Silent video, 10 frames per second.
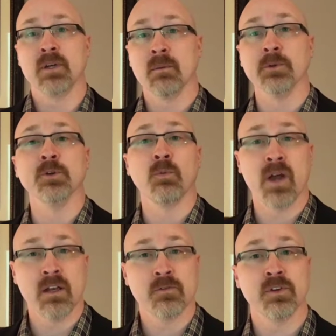be able to
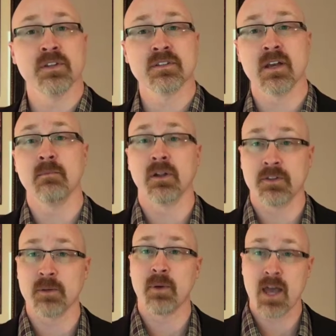rent for the same
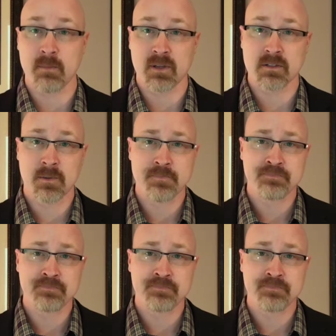monthly payment.